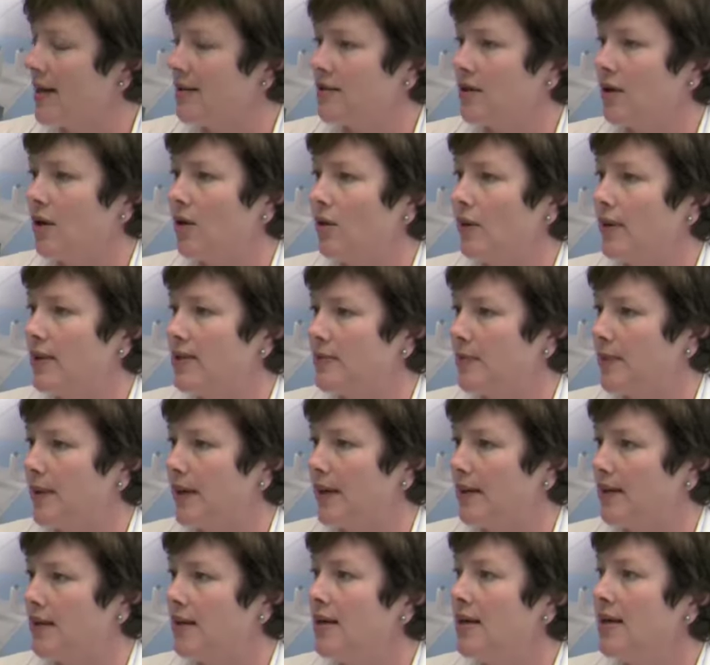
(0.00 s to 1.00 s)
has always
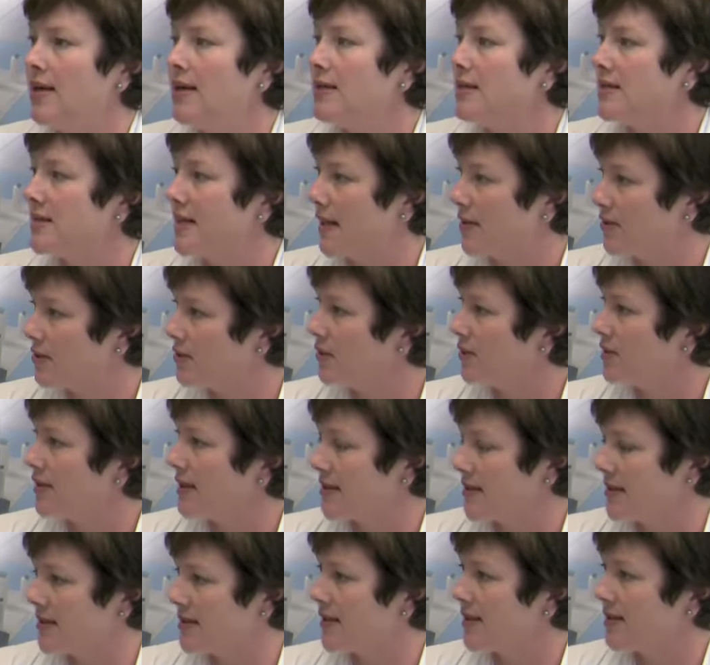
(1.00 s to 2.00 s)
been central
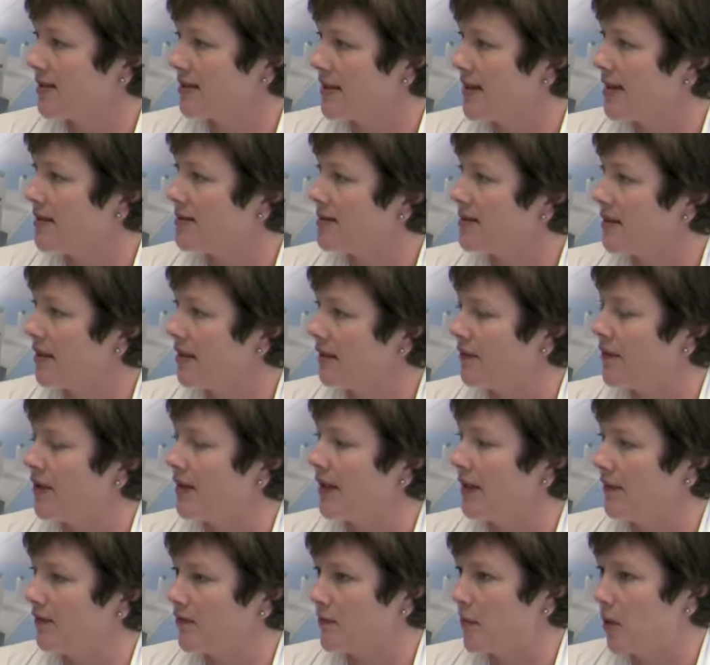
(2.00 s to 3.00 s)
to the success of the
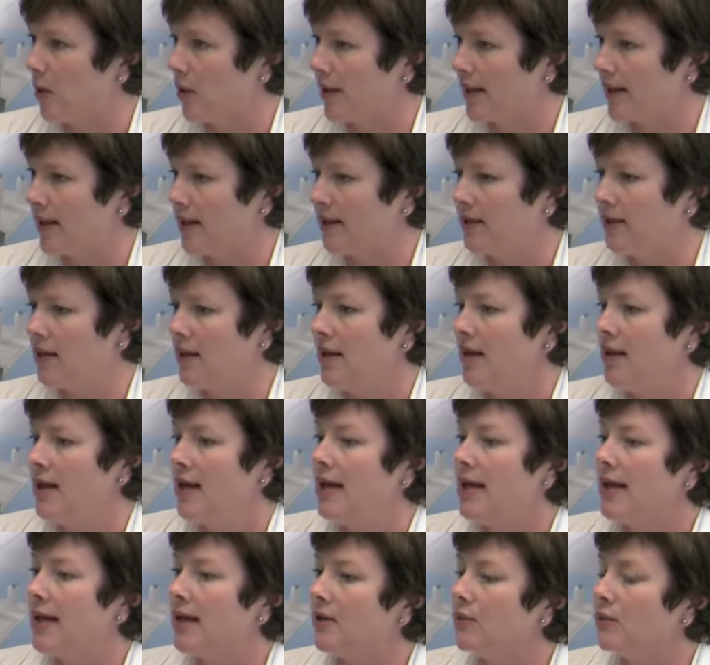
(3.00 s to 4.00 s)
gift market.
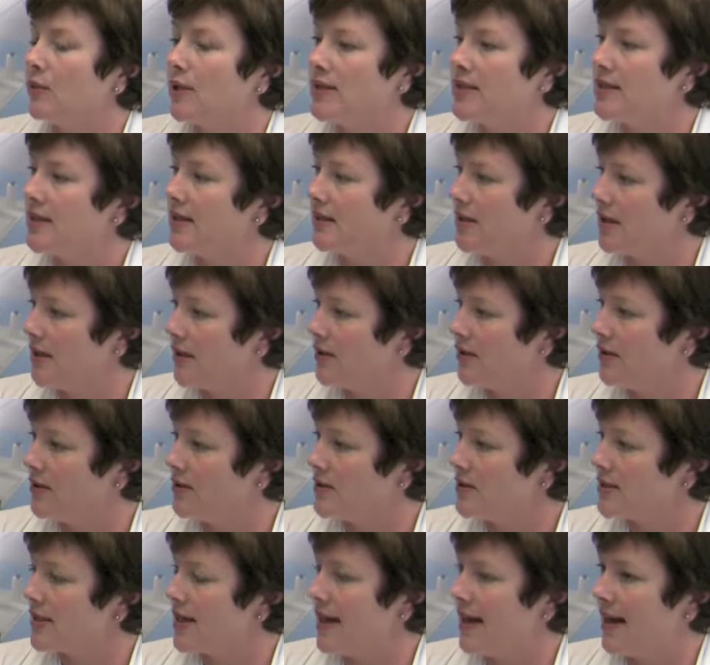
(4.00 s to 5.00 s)
In recent
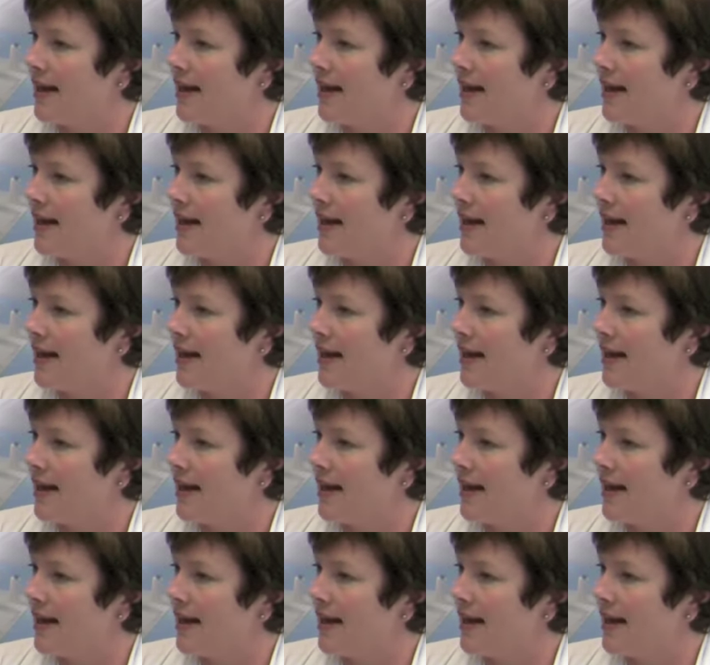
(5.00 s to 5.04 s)
years,